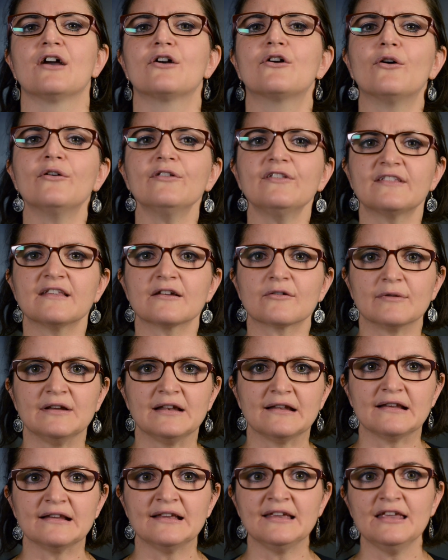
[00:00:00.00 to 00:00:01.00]

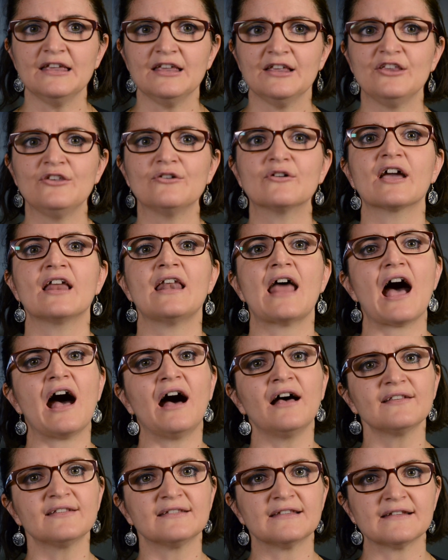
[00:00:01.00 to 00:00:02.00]
Consequently, you can
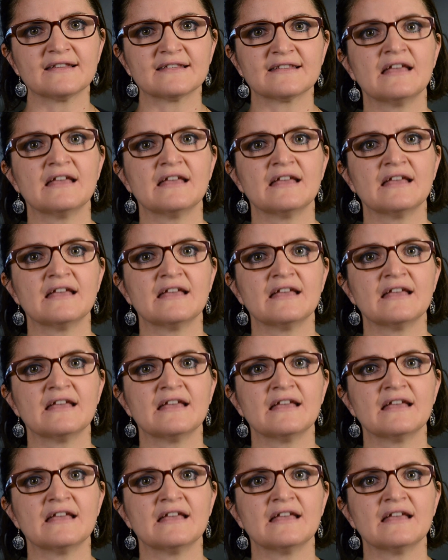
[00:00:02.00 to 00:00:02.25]
assess